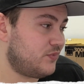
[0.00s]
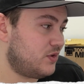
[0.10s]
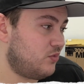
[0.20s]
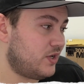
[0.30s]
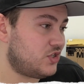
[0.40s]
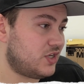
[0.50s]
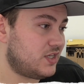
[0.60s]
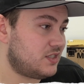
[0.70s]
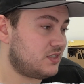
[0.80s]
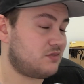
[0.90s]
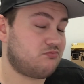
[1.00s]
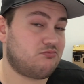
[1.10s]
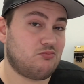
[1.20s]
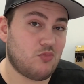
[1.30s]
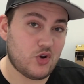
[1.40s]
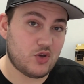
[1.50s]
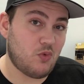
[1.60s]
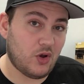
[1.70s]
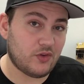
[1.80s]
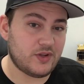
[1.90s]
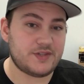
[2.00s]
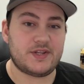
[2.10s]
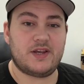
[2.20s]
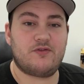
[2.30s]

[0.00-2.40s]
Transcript: which is what you want, isn't it?